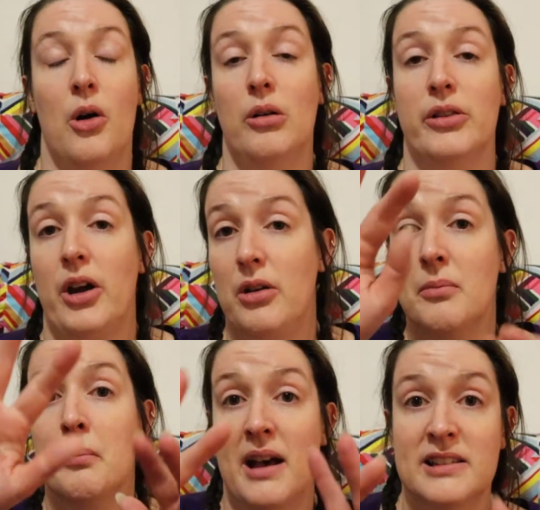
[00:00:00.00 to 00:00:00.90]
Although
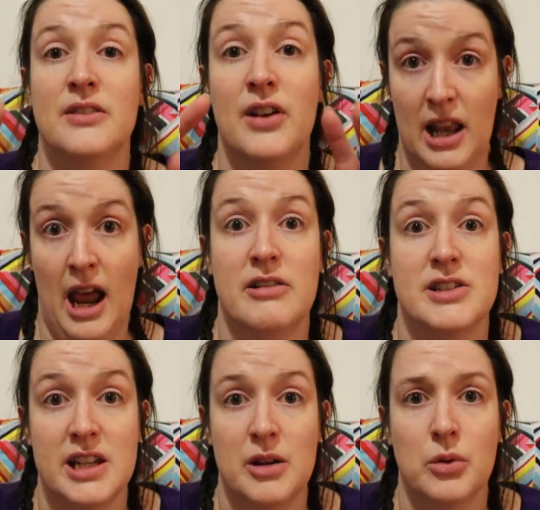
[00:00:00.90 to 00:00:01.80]
massive
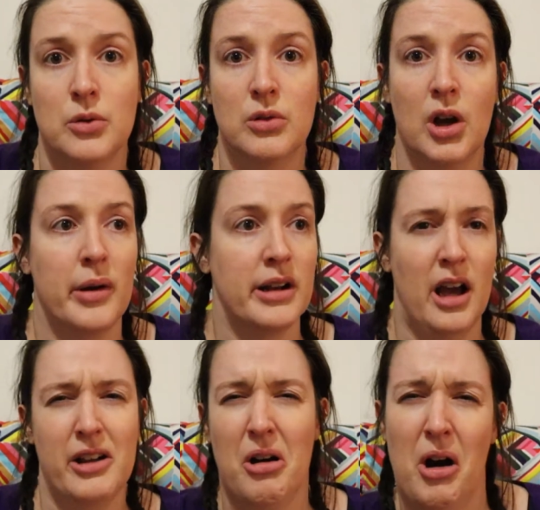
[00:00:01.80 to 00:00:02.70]
hilarity, we're all going
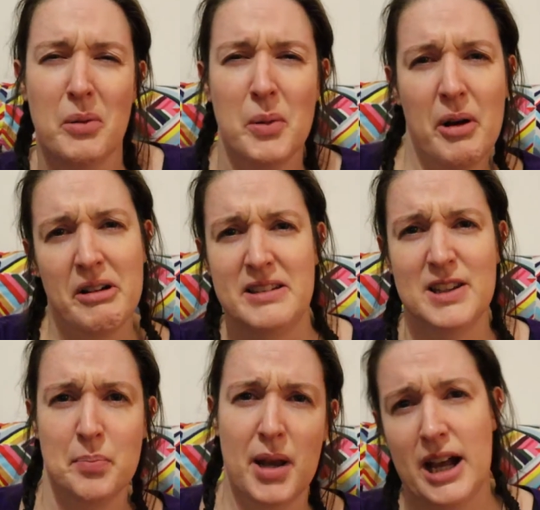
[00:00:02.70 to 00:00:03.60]
like, oh, we're wearing
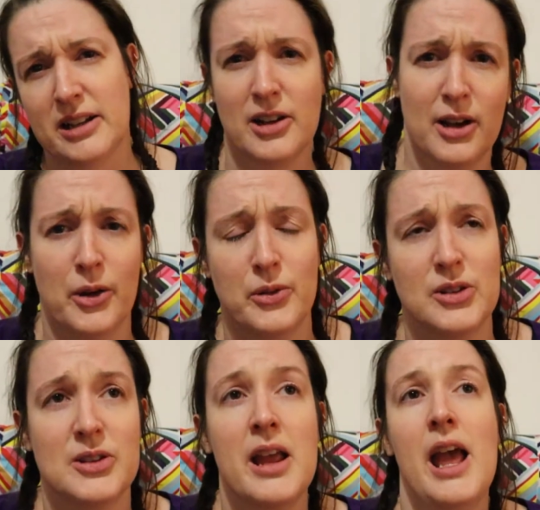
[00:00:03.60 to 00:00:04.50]
these black
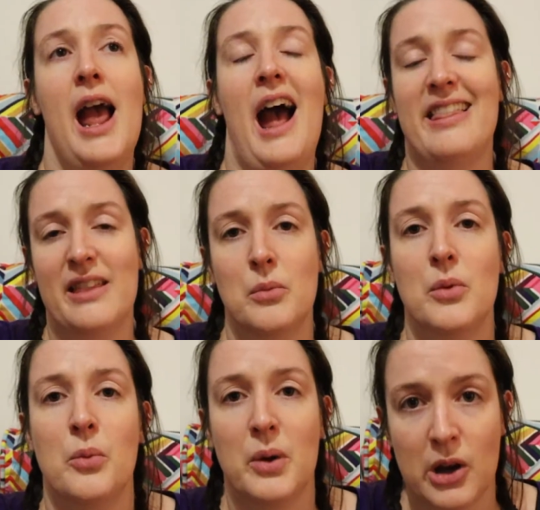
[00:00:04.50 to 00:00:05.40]
cloaks. And then
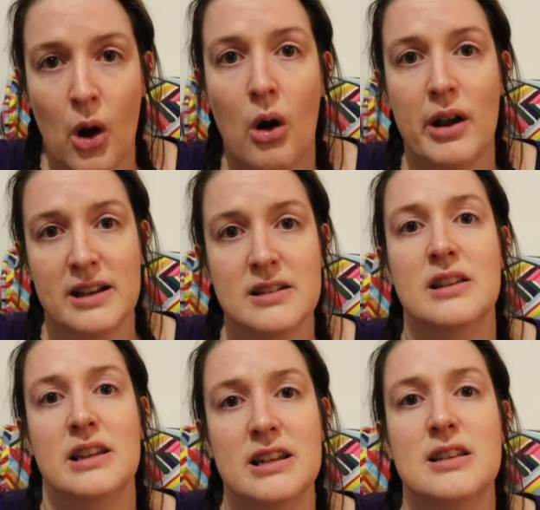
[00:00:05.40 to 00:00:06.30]
when we got into
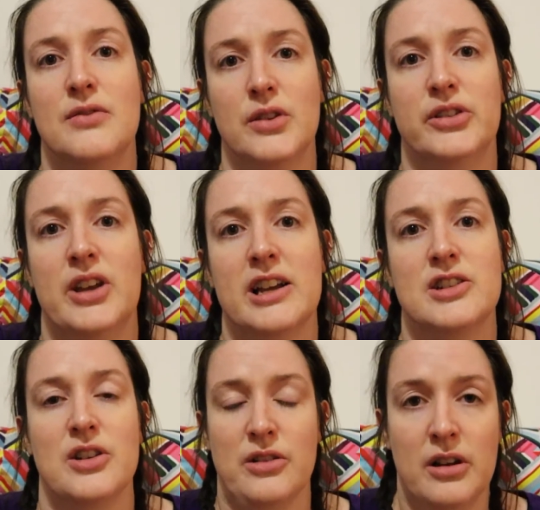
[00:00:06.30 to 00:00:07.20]
the interval
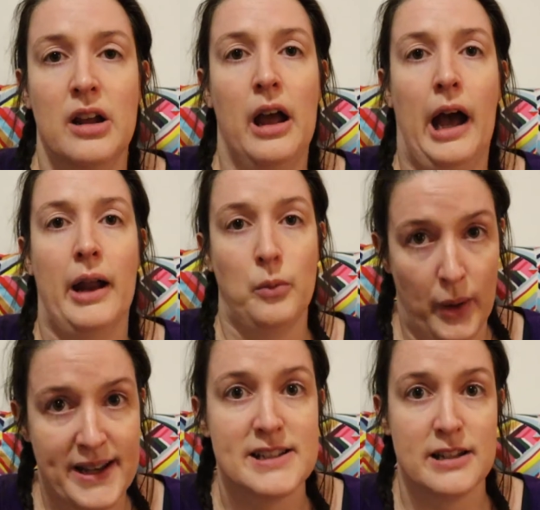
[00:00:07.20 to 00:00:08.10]
section and
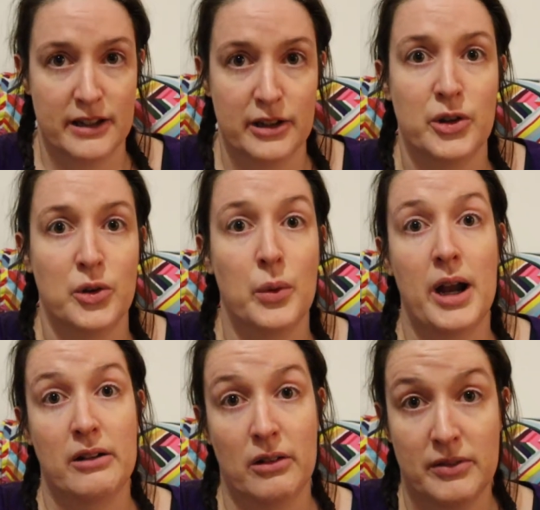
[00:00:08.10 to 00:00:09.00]
went to the loo,
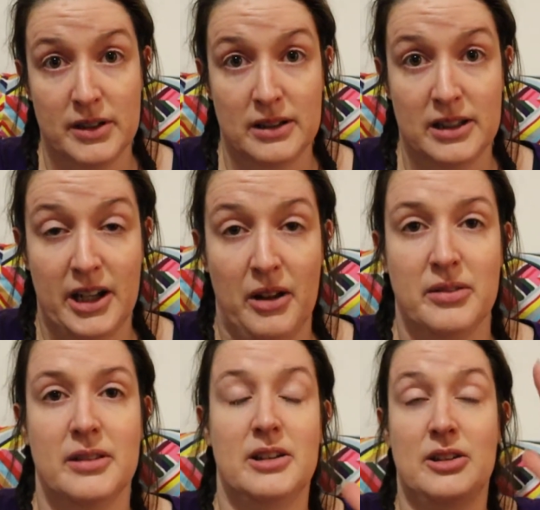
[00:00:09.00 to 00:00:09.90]
where obviously, you know,
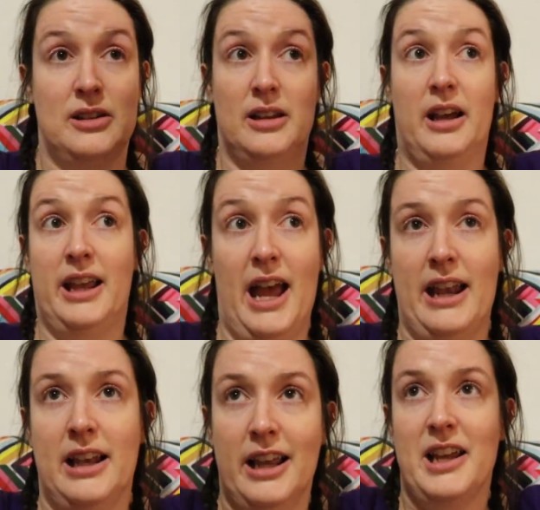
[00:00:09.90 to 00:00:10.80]
because
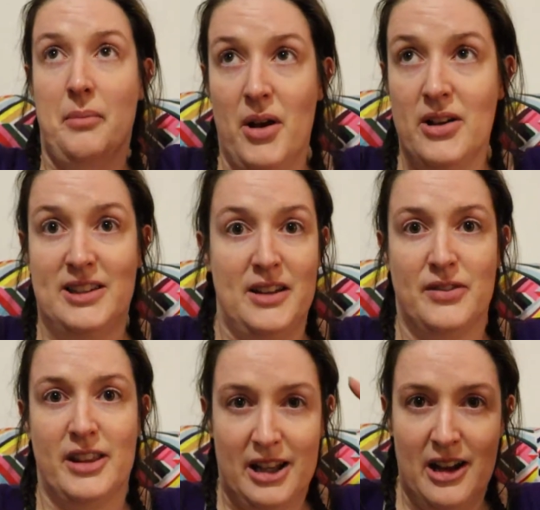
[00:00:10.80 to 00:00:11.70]
again, like immersive,
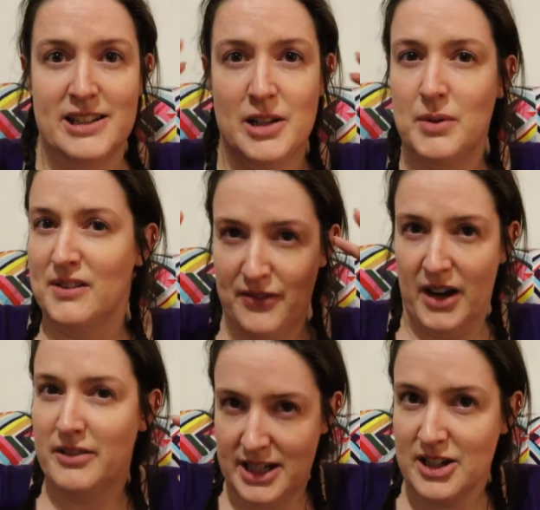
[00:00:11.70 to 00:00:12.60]
the lighting was
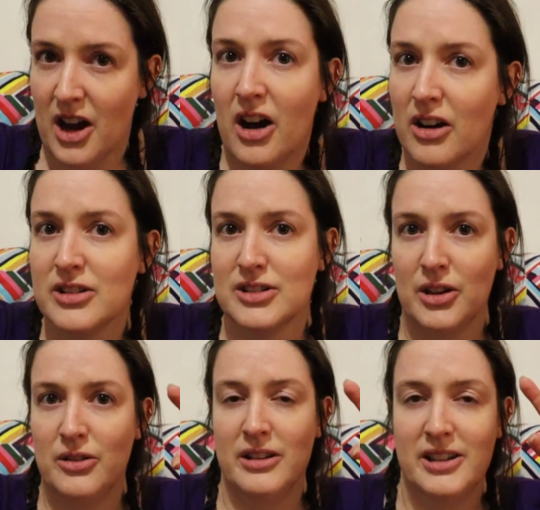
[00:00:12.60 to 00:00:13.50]
very dark,
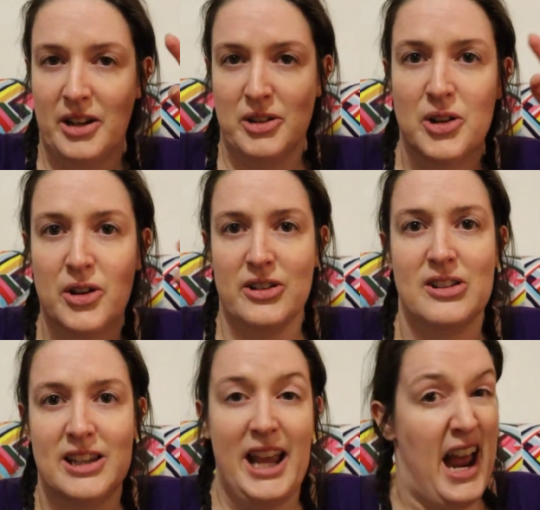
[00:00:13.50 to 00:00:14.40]
so that, you know, you couldn't
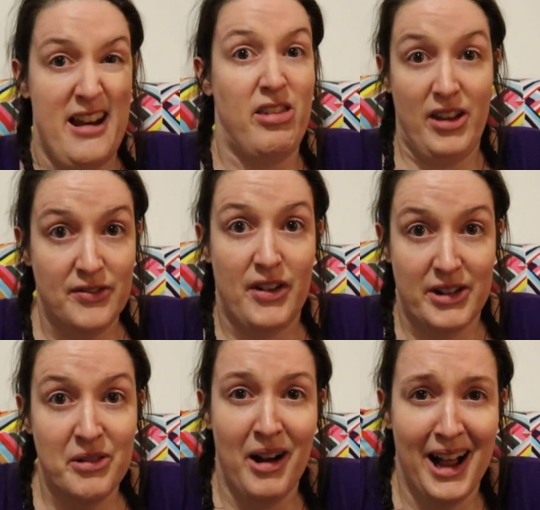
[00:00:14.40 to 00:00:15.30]
see anything
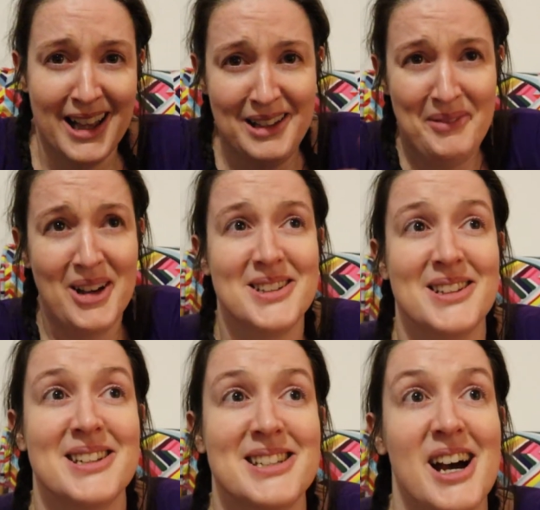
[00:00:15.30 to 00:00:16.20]
very well most
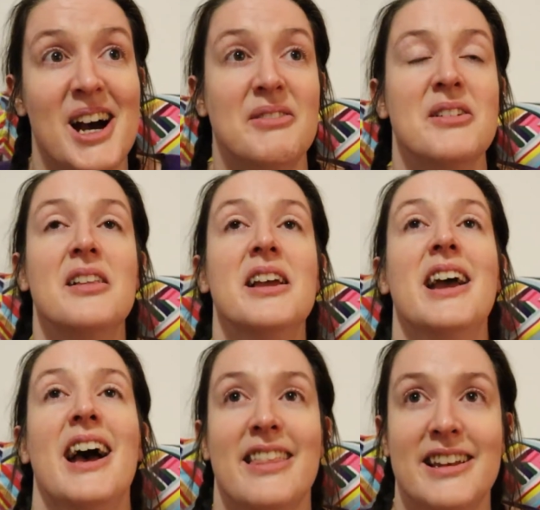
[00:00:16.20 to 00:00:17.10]
of the time.
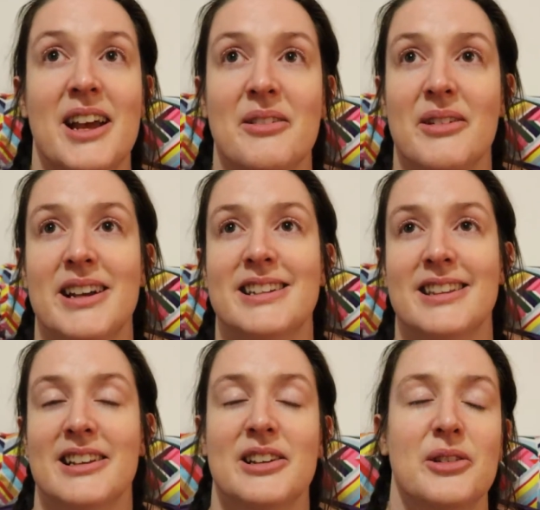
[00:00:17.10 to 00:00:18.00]
And then, yeah, we went to
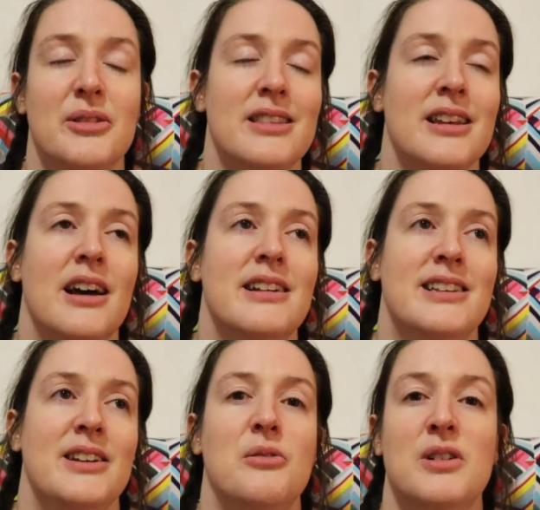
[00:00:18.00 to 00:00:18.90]
the loo and the
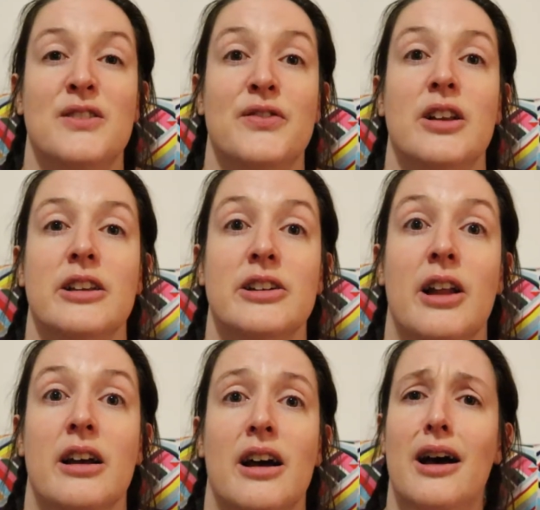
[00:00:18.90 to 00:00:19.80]
lighting was full, and you're
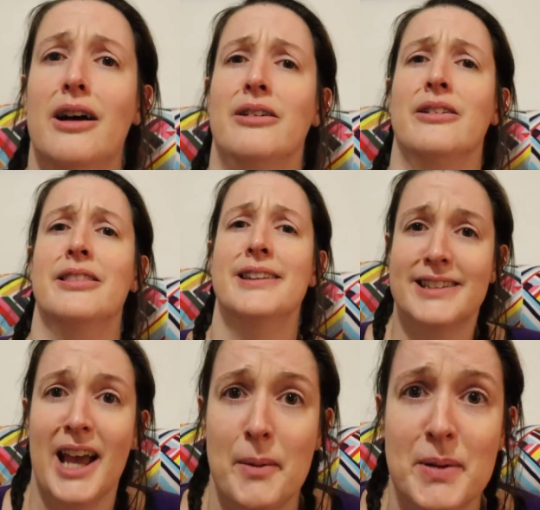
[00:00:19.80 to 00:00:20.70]
like, oh, this
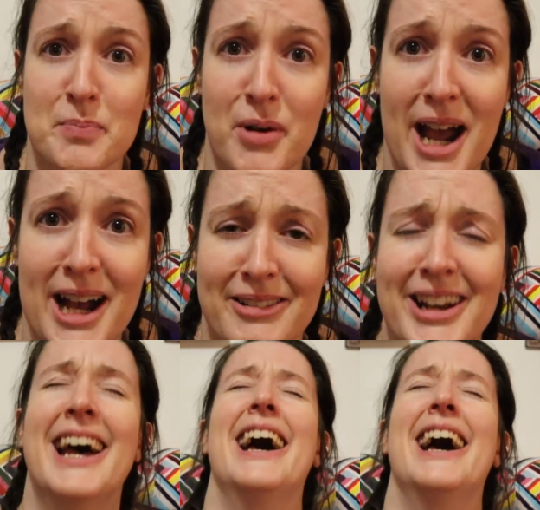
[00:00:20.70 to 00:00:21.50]
cape is brown.